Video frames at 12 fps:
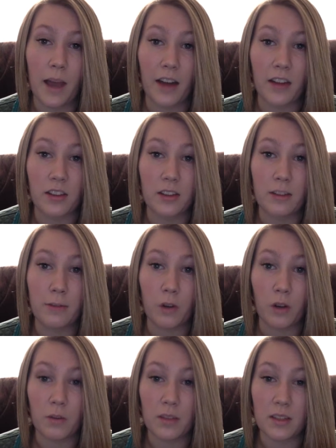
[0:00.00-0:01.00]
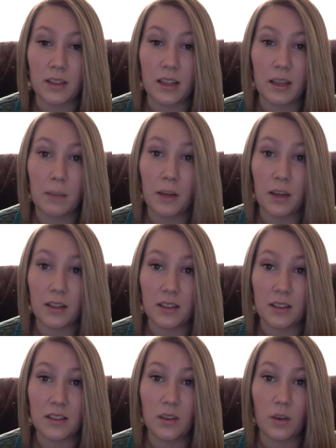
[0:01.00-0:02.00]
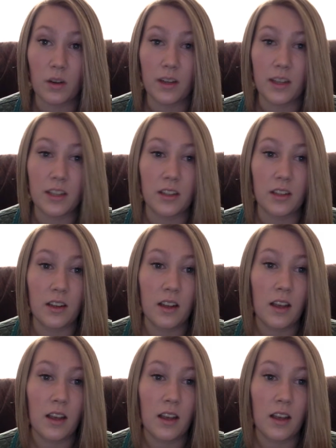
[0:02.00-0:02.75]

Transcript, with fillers: actually formed the, like Pearson's correlation.